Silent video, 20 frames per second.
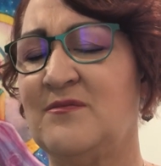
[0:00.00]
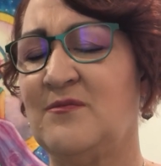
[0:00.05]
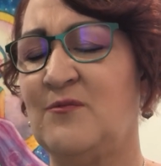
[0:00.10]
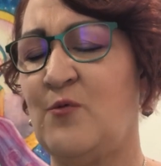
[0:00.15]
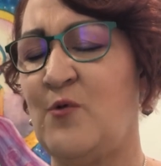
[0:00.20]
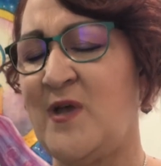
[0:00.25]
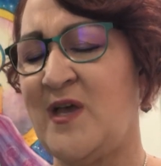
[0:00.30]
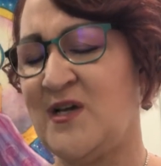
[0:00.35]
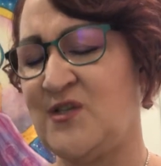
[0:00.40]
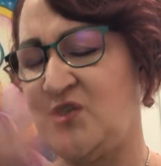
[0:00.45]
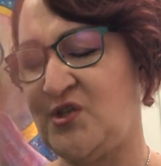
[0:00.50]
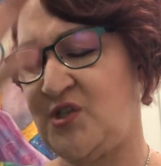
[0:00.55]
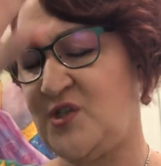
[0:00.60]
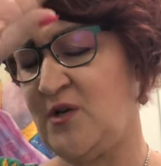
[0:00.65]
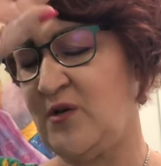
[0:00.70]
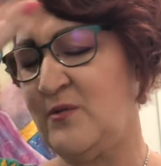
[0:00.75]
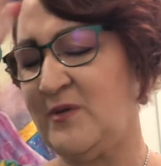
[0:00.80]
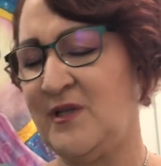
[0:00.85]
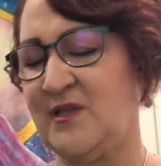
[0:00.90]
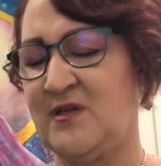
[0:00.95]
We are
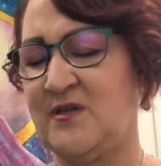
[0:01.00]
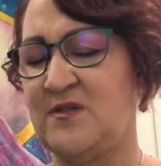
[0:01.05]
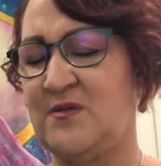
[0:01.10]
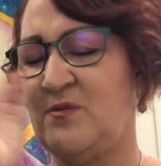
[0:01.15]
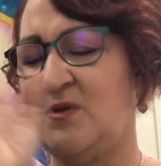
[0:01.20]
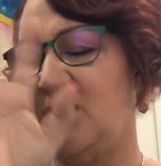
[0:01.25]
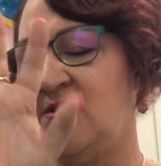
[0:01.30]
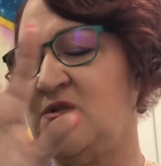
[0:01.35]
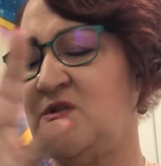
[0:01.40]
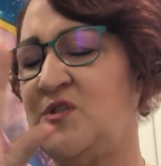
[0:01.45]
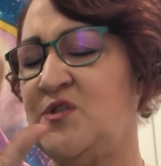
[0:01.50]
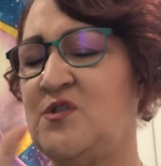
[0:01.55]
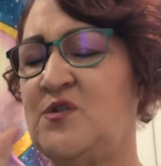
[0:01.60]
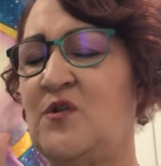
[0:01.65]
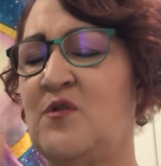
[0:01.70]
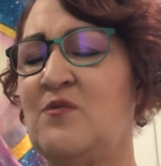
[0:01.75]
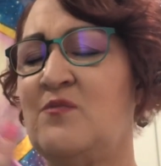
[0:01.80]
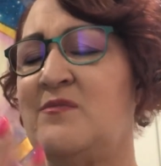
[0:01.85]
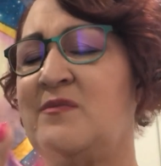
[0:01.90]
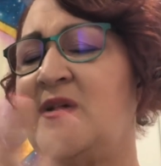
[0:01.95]
showing this one
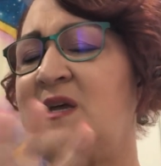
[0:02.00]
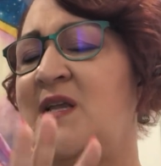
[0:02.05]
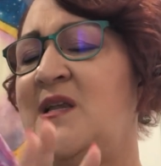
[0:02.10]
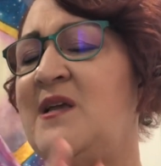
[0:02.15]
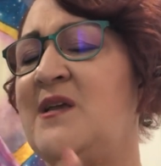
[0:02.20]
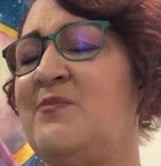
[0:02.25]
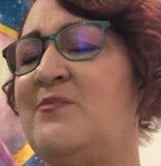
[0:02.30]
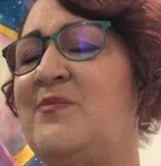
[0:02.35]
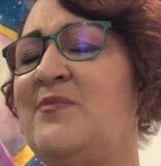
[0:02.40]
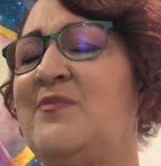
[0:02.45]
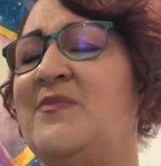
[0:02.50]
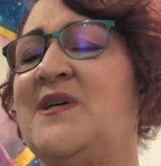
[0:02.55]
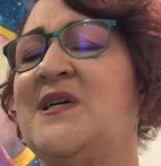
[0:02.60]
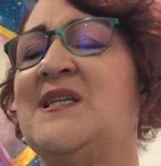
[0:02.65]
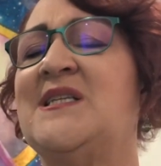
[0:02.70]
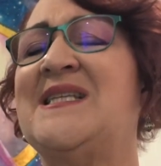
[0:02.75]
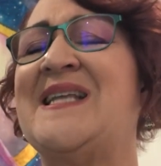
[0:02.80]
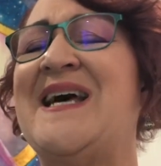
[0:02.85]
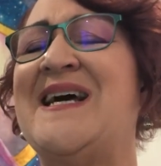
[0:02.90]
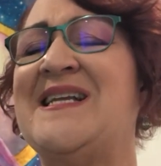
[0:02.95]
so many
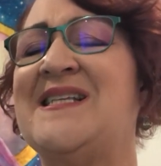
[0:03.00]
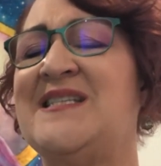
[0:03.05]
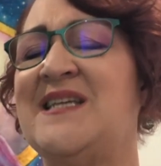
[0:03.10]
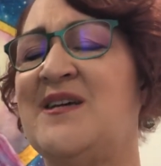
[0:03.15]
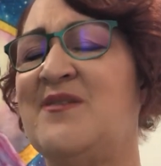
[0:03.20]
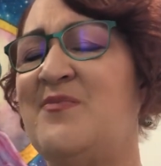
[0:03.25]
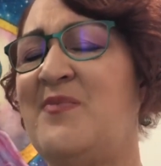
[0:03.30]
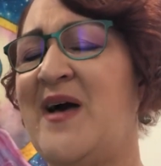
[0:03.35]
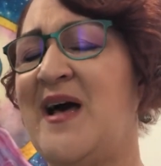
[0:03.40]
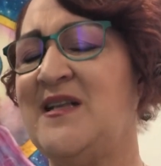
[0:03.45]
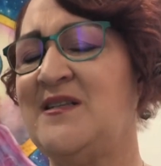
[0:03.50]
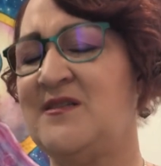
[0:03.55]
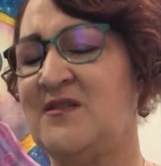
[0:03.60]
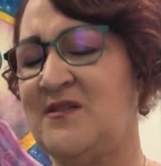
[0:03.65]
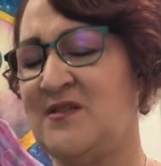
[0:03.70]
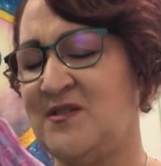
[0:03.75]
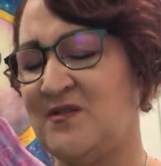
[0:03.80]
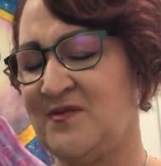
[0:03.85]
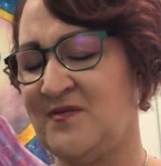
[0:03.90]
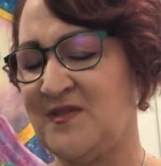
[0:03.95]
galactic
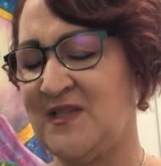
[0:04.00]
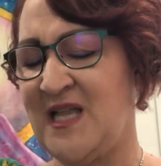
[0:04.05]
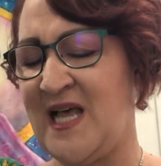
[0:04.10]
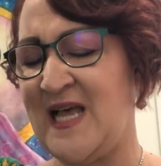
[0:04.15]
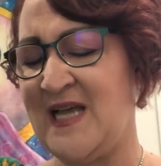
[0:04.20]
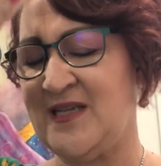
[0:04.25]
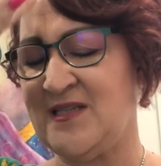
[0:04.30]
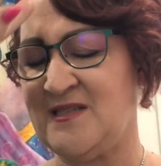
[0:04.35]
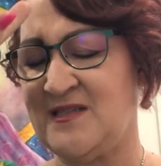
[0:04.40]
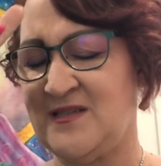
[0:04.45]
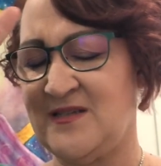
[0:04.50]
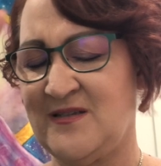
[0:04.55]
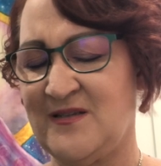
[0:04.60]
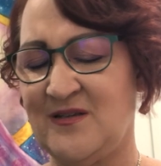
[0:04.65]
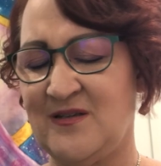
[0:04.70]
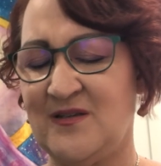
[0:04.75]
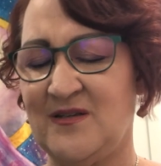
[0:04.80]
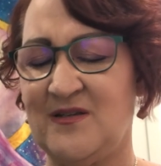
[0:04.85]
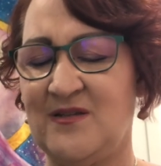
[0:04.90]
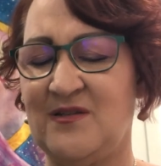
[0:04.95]
patterns of light.
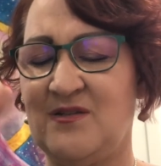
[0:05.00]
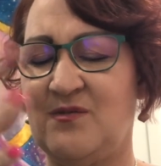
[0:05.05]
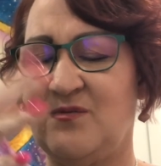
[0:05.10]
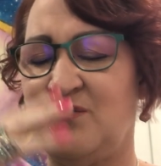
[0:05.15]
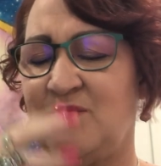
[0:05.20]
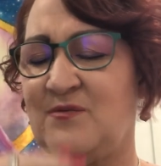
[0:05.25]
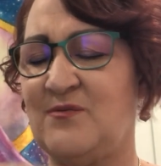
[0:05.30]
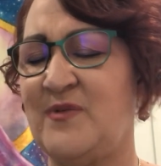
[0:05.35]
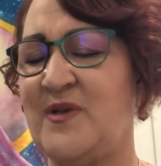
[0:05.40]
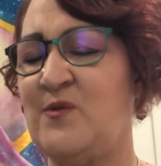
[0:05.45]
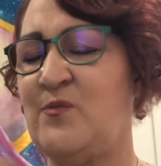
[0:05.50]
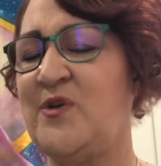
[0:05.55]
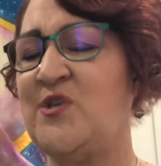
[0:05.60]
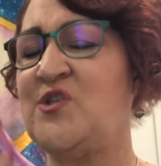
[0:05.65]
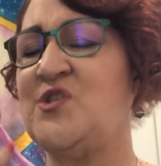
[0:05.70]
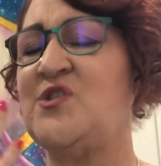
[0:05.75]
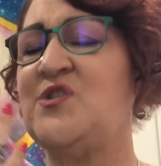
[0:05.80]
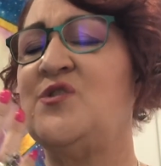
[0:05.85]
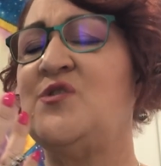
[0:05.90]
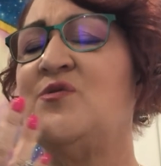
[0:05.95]
We
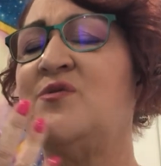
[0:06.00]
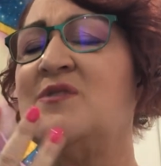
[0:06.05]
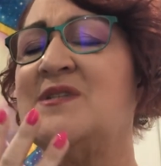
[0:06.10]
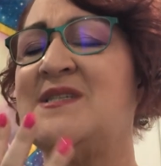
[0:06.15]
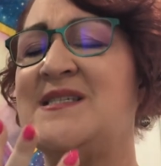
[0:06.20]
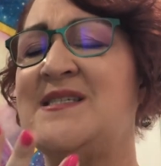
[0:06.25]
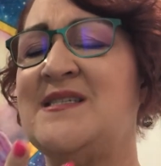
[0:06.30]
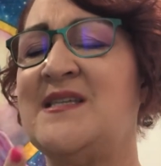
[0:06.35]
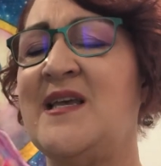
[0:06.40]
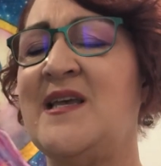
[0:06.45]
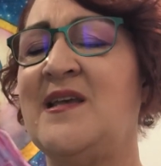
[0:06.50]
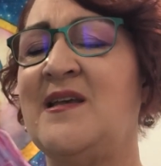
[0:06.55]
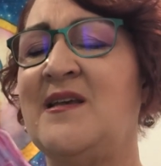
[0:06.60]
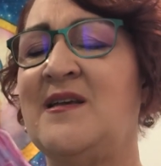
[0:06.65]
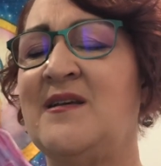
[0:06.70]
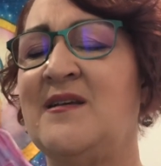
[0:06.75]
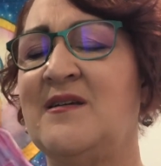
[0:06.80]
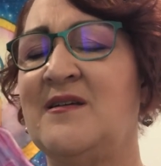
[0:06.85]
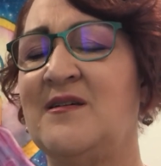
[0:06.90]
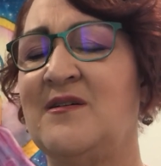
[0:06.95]
wish you could
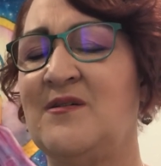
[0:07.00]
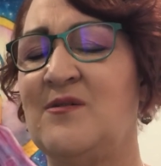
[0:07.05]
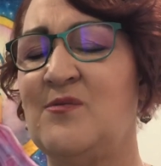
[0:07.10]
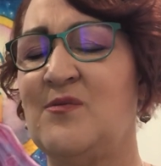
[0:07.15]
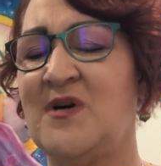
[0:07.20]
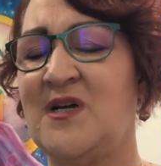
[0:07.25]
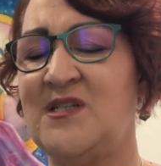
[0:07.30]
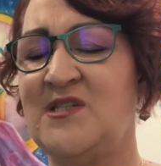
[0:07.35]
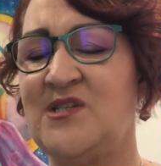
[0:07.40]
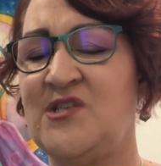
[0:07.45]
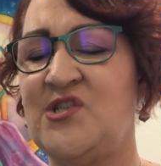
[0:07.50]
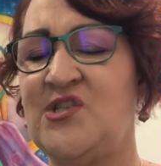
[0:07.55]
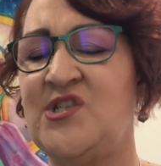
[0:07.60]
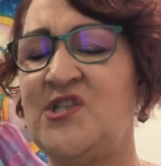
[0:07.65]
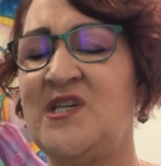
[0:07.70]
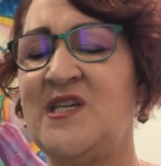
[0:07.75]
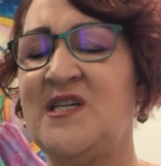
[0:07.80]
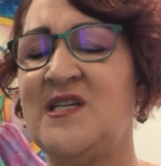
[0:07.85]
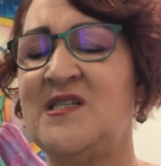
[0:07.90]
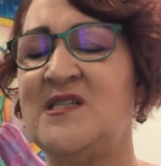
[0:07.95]
see what
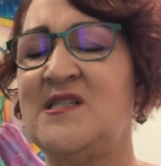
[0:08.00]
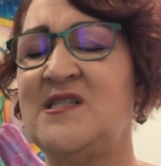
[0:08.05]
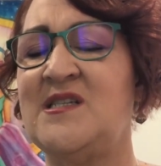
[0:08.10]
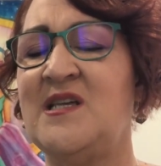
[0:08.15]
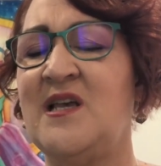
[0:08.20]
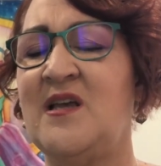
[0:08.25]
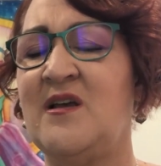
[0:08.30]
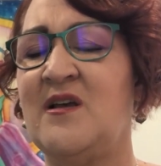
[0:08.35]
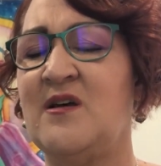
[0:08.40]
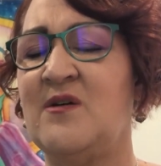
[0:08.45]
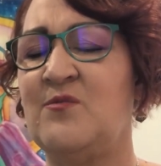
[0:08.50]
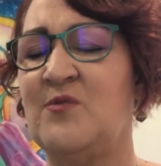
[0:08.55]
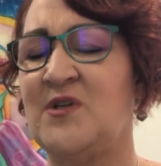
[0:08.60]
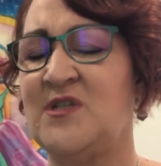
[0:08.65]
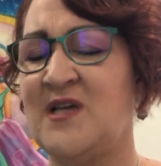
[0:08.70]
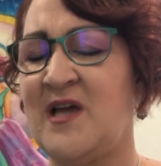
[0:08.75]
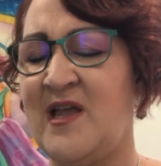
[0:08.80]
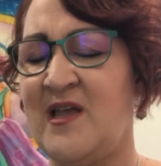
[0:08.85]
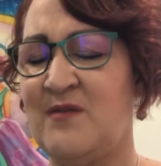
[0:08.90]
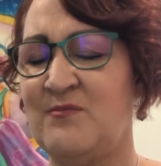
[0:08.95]
she is seeing and
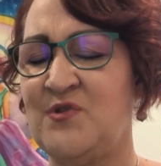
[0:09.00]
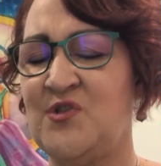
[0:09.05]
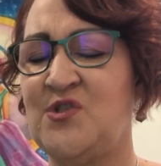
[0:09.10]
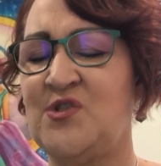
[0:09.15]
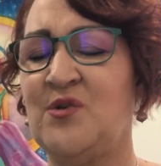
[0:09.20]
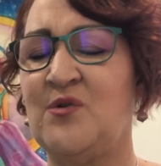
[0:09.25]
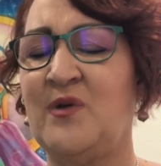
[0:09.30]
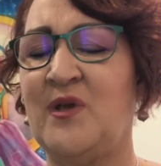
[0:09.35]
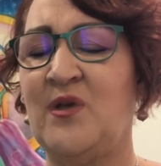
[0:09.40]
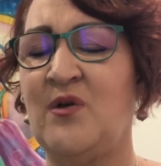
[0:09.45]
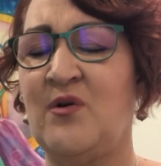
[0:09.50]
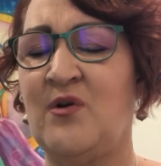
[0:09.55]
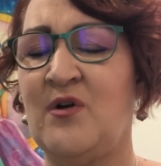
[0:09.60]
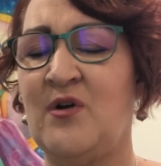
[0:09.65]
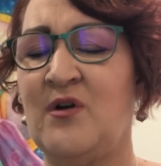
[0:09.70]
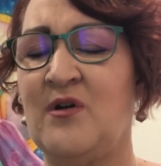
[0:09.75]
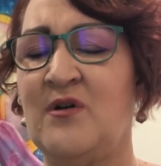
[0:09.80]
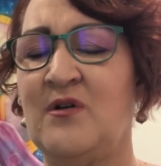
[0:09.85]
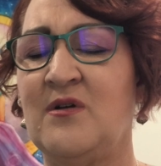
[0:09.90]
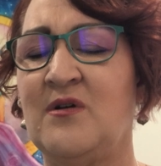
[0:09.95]
what I am showing
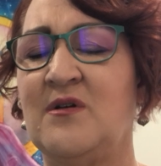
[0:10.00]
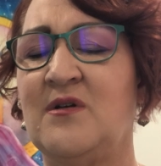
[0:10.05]
her.